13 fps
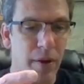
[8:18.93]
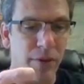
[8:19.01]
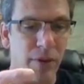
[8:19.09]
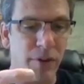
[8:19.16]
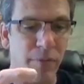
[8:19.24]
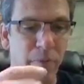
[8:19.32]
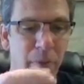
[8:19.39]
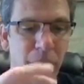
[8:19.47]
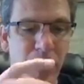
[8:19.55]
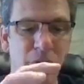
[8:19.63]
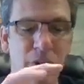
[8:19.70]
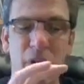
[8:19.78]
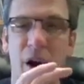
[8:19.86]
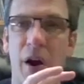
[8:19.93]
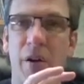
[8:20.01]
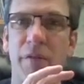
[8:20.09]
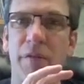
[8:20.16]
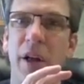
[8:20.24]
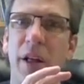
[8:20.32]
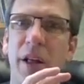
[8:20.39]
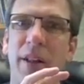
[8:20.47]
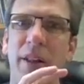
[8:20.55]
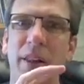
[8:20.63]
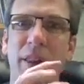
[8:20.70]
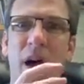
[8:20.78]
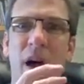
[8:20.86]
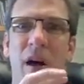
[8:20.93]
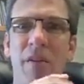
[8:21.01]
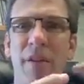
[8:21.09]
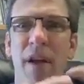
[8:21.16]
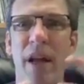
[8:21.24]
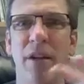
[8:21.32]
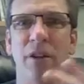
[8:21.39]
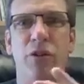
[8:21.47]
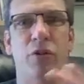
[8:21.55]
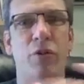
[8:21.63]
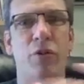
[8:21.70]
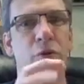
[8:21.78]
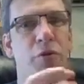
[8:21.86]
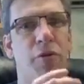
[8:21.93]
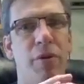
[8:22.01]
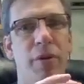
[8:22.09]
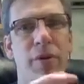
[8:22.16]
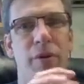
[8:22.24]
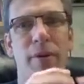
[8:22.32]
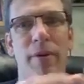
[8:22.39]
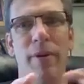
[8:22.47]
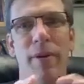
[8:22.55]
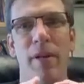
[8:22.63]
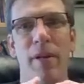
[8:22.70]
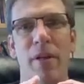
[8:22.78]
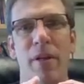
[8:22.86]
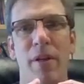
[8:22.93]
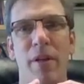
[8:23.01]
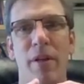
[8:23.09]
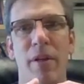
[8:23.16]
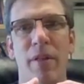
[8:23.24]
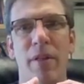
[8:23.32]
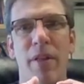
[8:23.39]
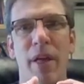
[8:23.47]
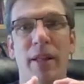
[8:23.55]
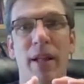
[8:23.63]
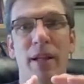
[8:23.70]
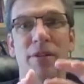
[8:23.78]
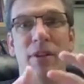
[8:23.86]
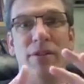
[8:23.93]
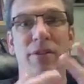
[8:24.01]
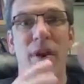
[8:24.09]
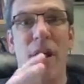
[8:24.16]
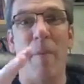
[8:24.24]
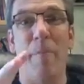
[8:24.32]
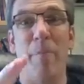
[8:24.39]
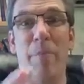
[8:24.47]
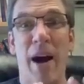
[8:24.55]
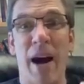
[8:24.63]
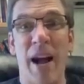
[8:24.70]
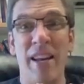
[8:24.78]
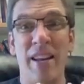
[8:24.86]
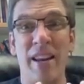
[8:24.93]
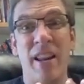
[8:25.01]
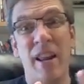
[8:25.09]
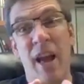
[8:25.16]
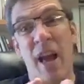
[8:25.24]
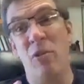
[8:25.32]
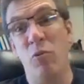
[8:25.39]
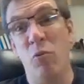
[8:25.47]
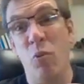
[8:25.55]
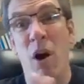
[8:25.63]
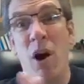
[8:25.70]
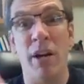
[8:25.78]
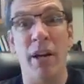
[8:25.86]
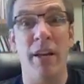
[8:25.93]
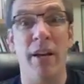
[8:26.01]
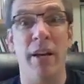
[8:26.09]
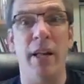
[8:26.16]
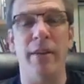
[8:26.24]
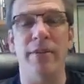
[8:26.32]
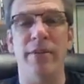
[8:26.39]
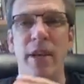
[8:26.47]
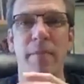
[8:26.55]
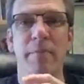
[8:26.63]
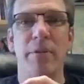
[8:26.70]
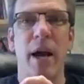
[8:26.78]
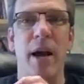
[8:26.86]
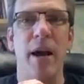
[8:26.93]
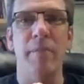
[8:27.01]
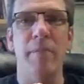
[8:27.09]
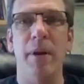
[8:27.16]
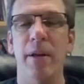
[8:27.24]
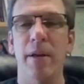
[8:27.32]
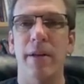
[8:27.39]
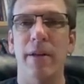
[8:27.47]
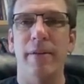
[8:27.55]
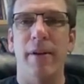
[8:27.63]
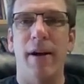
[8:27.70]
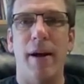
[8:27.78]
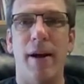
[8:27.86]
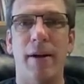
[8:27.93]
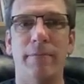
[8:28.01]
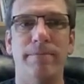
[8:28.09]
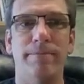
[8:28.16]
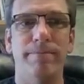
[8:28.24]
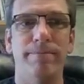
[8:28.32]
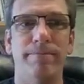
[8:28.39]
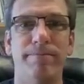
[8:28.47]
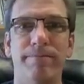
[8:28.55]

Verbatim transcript: there's this mixture of love and truth that lets us abide in it and walk in it at the same time um,